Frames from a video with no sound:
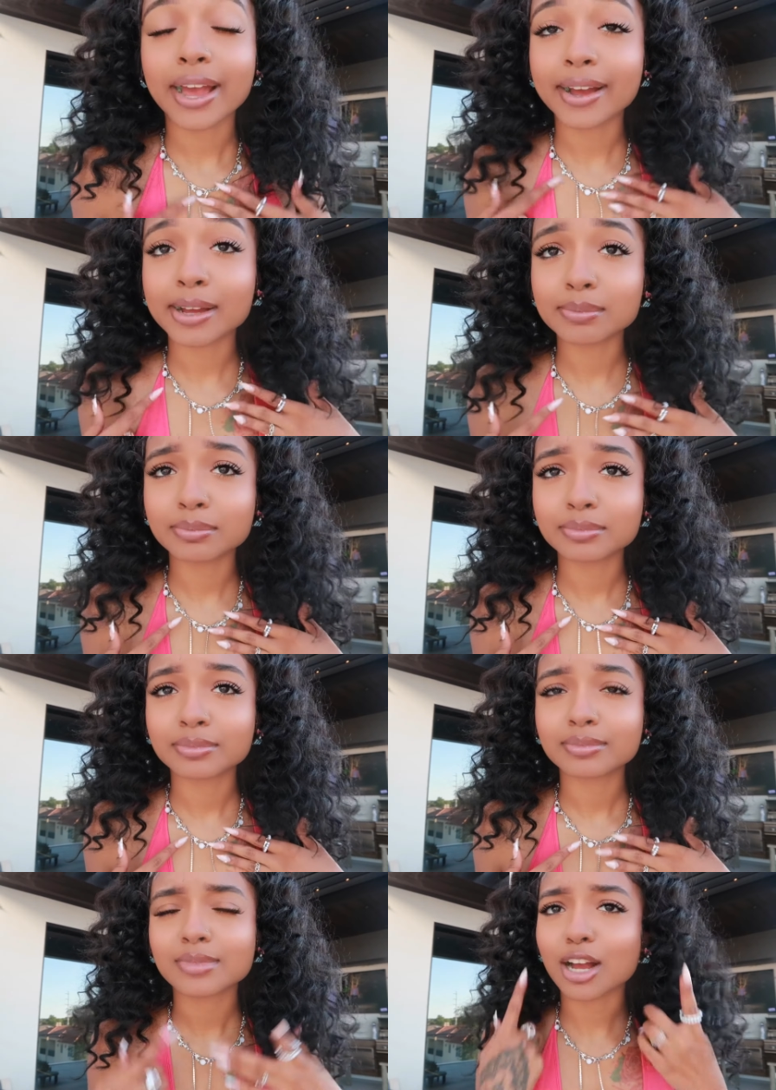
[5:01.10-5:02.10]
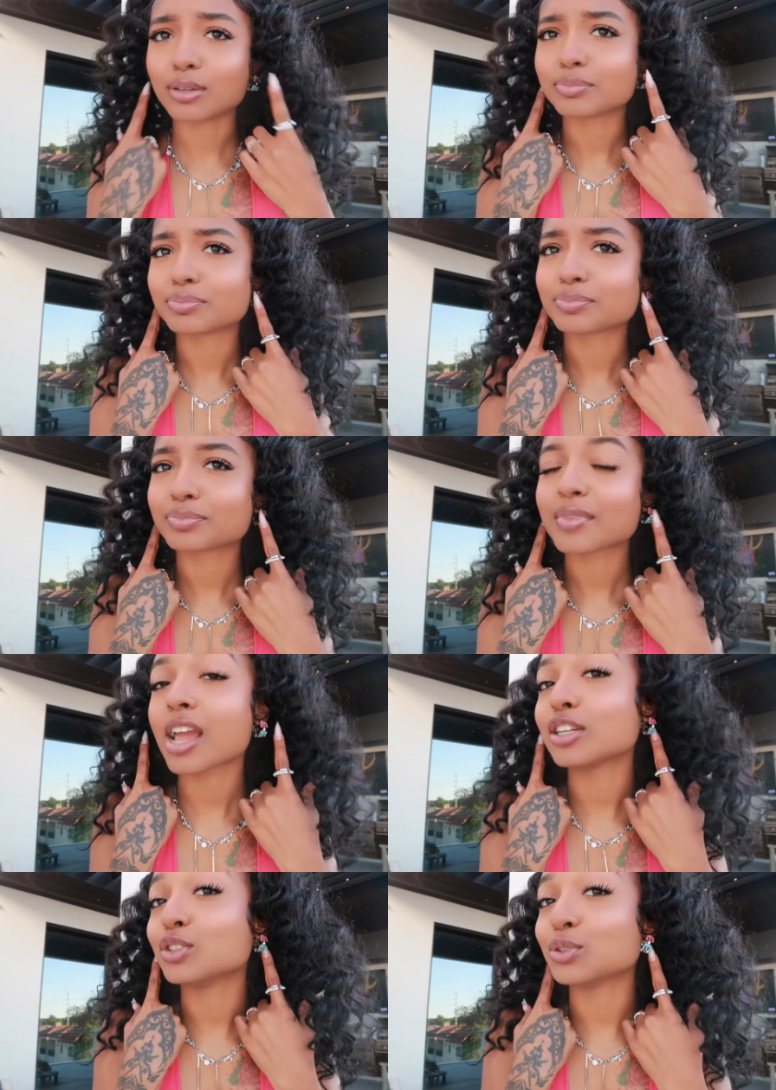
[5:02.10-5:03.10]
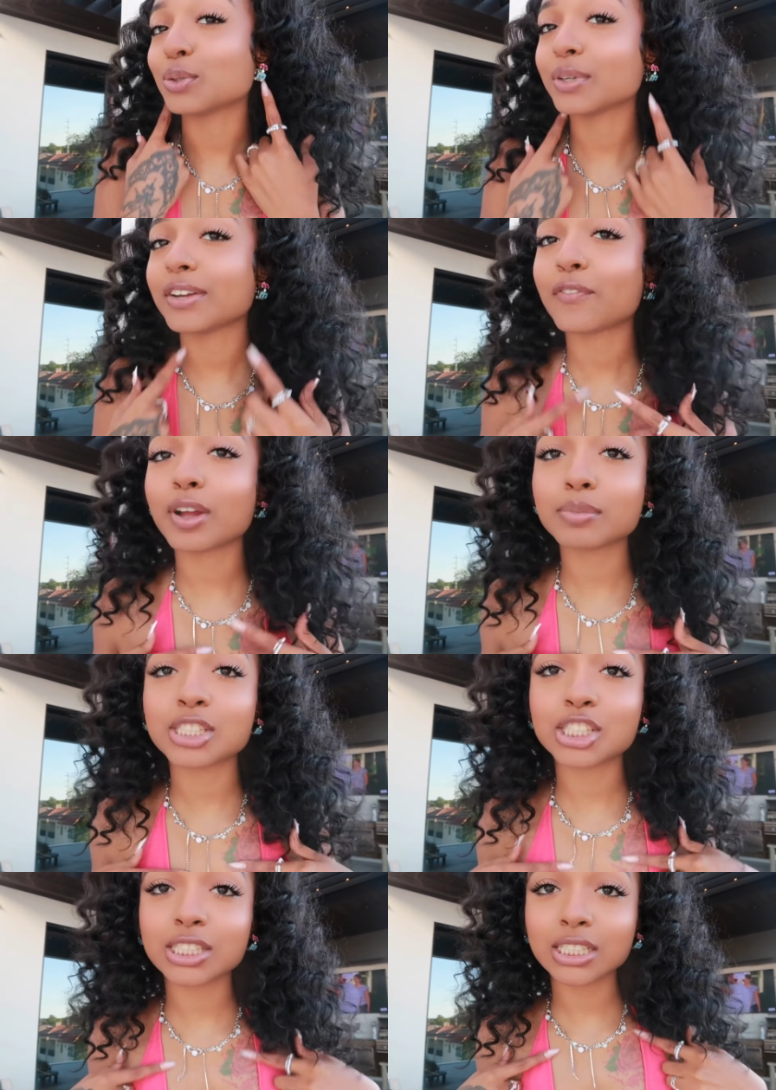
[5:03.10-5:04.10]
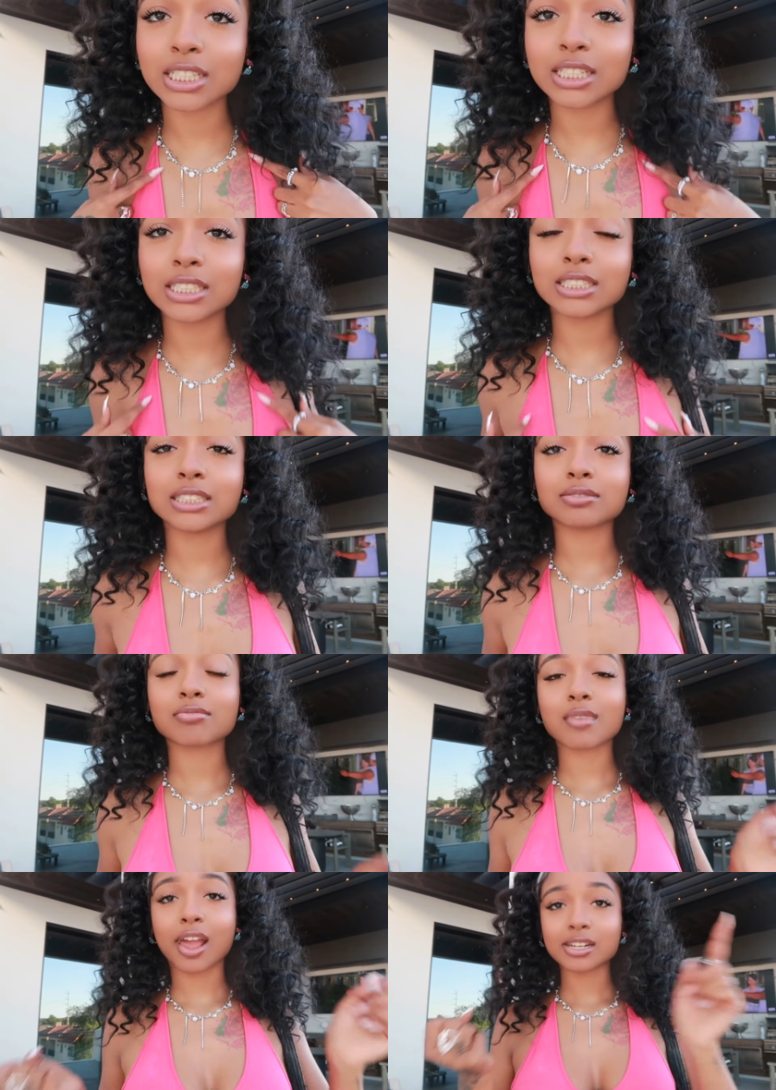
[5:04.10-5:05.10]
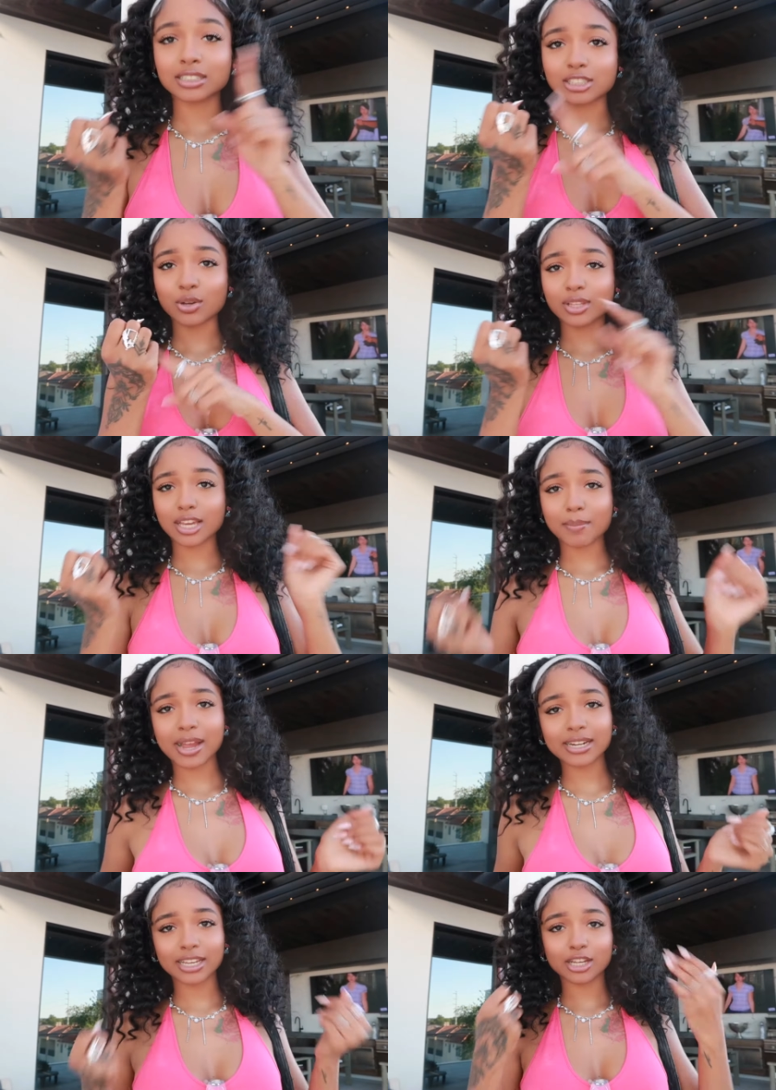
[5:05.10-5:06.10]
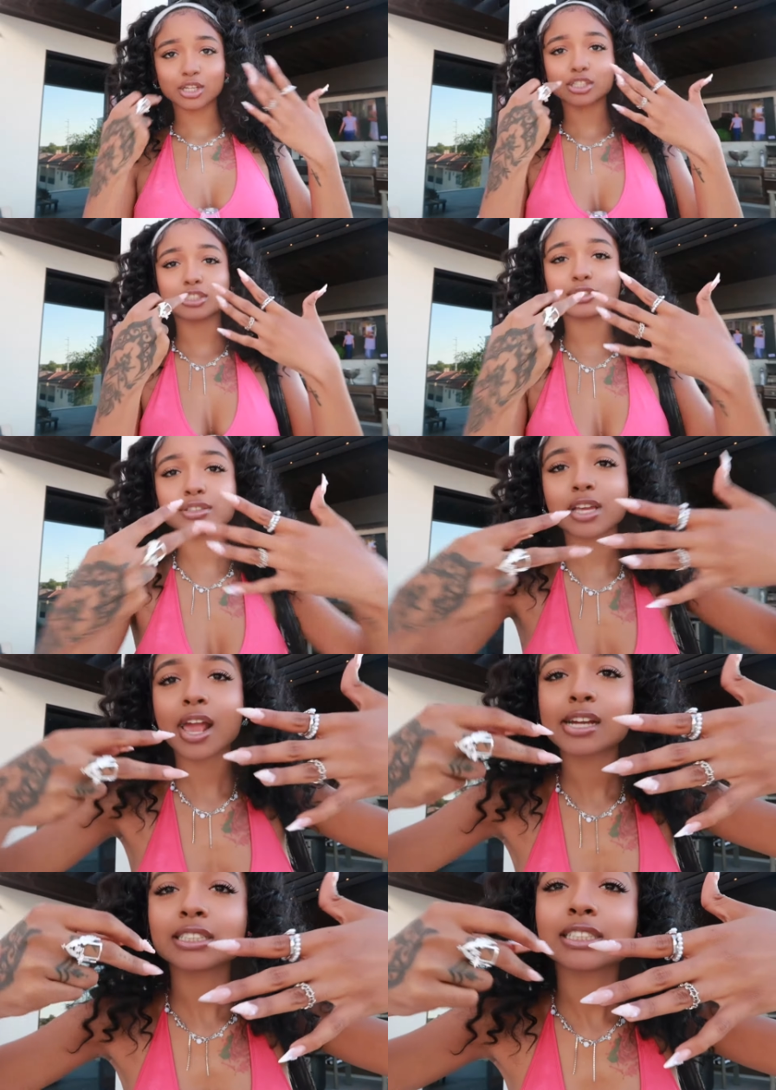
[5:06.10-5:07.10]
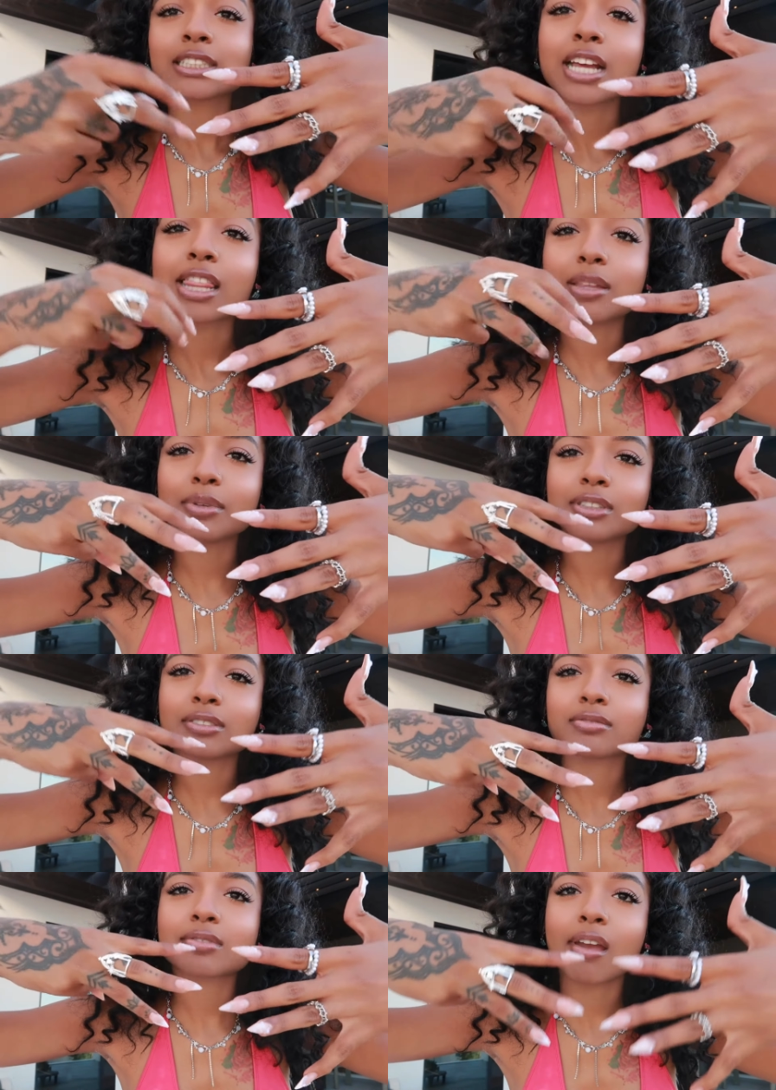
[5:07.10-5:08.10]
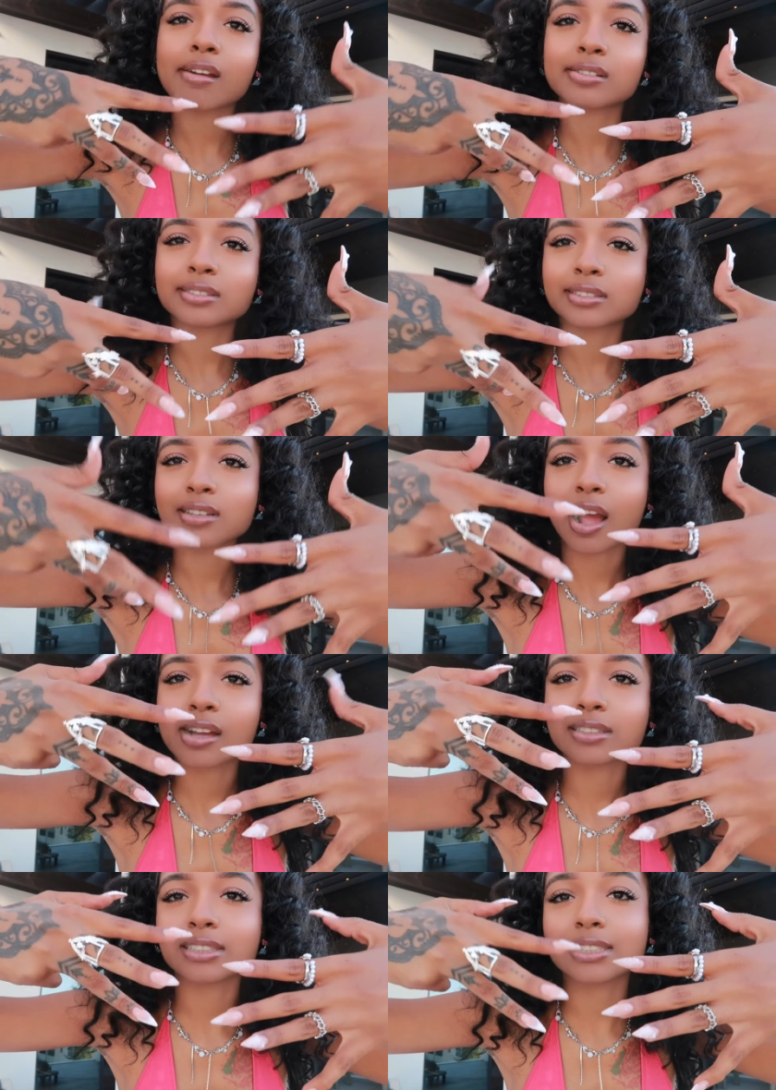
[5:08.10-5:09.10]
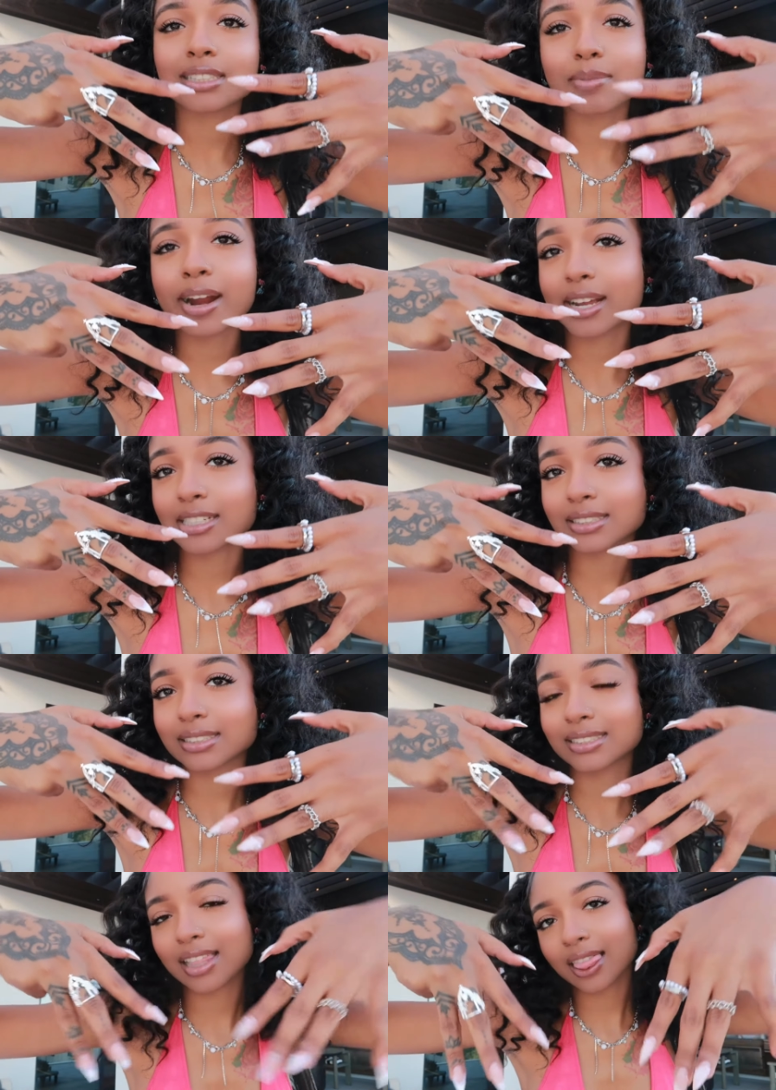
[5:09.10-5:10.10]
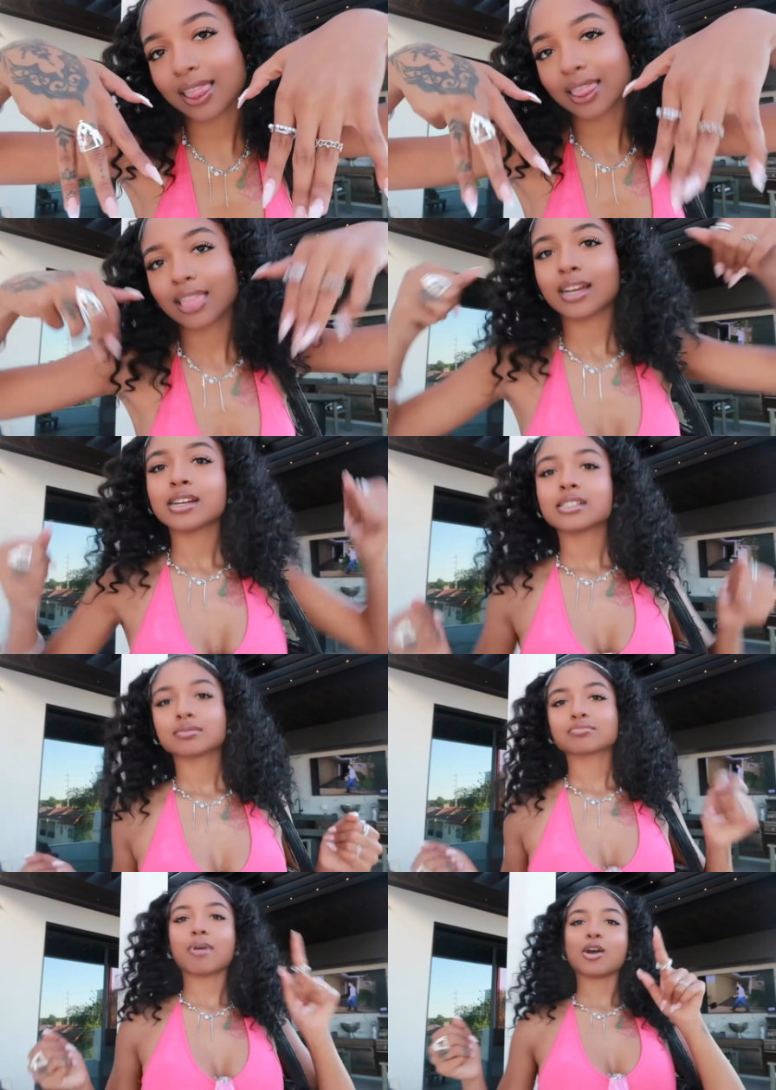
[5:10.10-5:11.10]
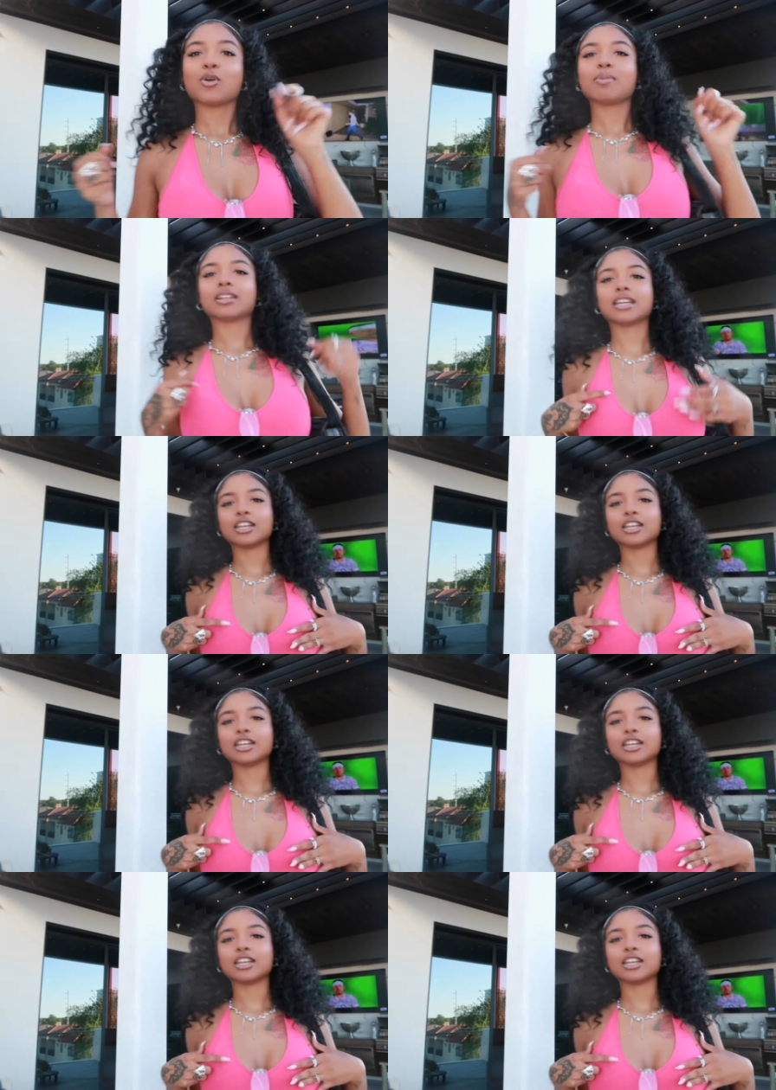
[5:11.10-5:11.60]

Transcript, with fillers: um, oh jewelry from Shein. Don't look at my nails. Mm. This is my nails. My old birthday